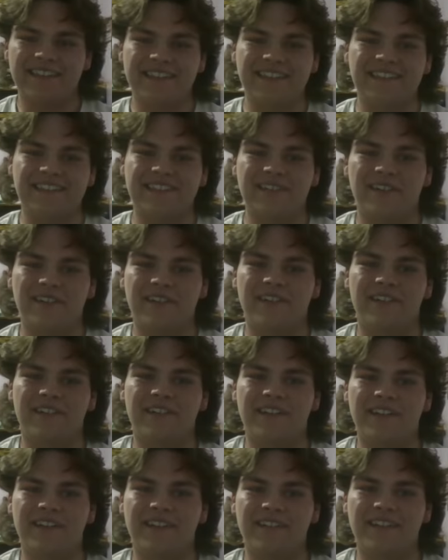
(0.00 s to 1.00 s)
this is our
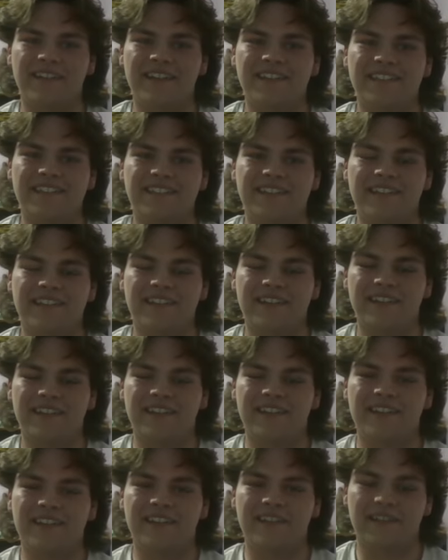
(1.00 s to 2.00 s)
list.
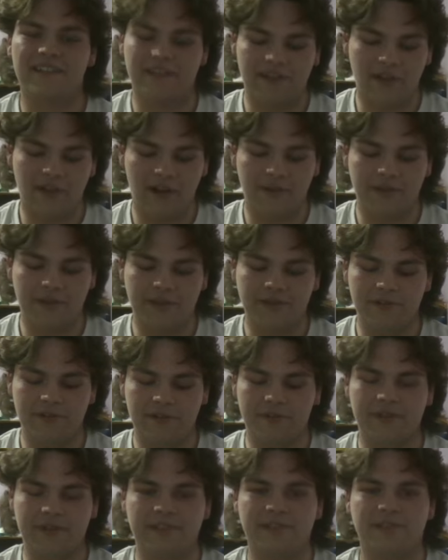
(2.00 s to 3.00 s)
Mm. Comment your
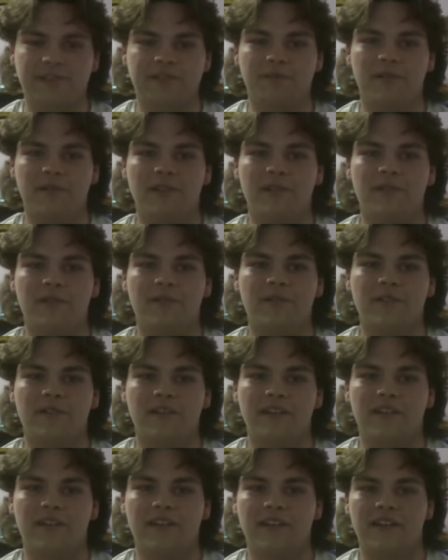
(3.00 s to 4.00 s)
opinions below.
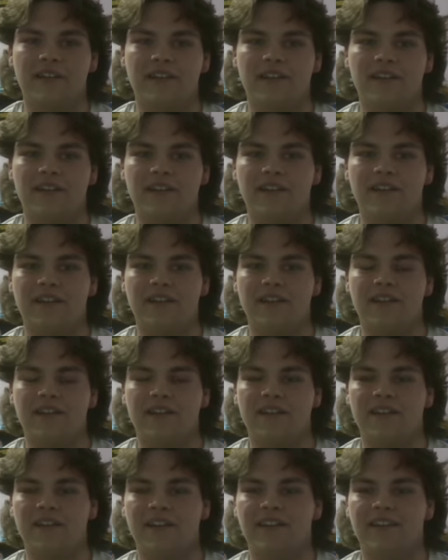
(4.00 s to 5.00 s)
Nobody's gonna watch
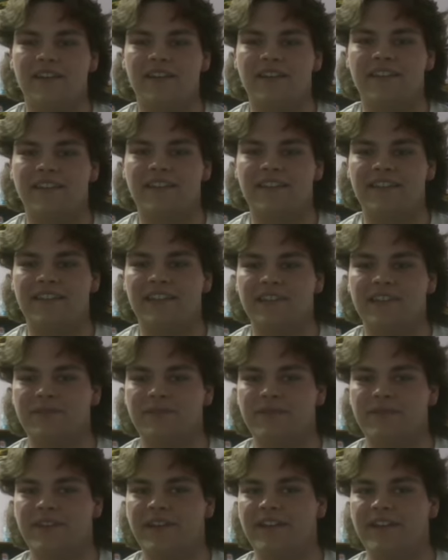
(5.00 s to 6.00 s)
this. That's
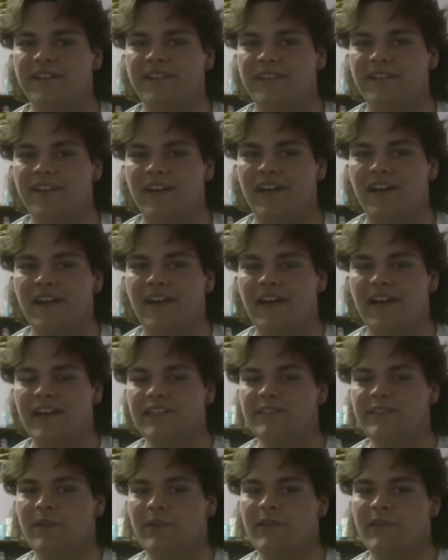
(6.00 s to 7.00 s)
okay. I
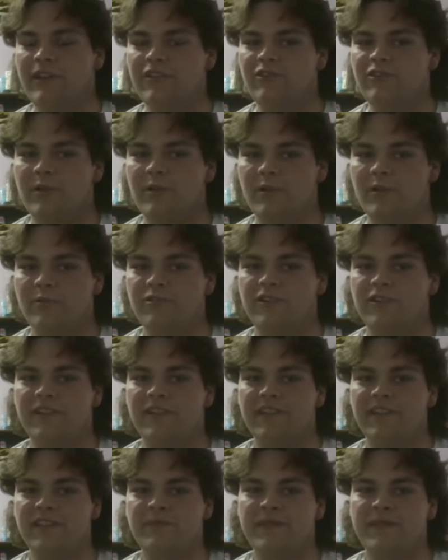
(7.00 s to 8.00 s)
still think Giorno should at
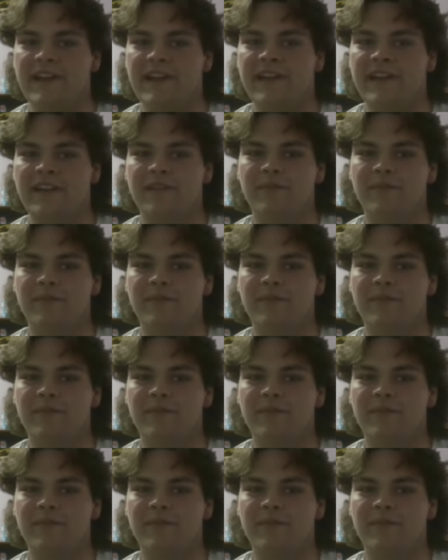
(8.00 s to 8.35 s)
least be A,